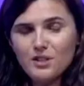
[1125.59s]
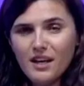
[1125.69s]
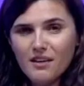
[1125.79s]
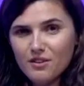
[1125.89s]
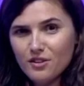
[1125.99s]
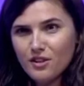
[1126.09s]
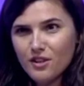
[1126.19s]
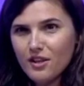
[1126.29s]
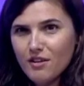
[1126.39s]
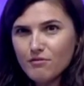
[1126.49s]
from different
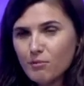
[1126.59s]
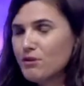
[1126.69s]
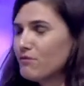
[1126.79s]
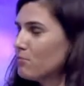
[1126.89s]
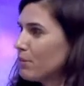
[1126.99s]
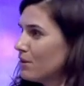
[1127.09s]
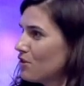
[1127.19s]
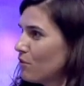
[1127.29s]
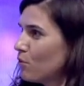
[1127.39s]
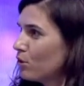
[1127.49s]
parts of the world.
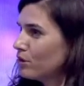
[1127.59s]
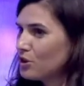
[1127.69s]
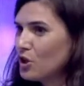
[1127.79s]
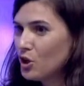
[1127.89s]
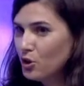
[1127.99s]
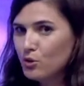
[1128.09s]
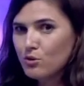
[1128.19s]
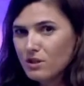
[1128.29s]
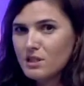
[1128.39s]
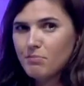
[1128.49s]
Use this
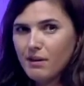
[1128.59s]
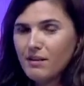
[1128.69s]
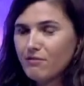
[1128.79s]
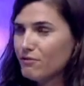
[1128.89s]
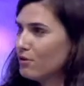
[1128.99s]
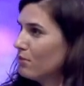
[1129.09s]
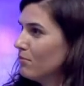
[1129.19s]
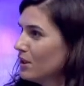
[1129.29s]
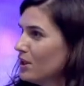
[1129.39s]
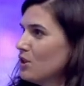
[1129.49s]
platform
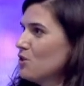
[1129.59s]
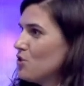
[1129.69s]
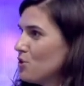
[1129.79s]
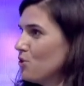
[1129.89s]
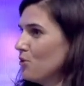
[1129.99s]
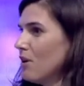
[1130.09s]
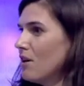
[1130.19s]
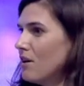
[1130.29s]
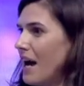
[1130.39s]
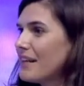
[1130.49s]
to actively
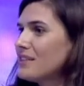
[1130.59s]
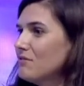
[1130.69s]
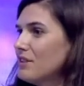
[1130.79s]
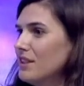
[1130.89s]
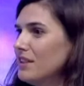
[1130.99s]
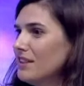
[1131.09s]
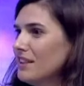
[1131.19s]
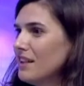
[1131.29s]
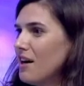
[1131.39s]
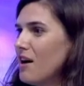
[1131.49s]

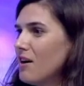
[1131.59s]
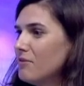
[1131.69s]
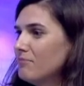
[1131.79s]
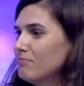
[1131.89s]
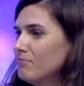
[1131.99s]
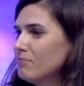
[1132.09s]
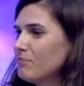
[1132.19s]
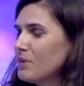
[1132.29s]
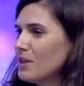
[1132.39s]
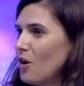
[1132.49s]
own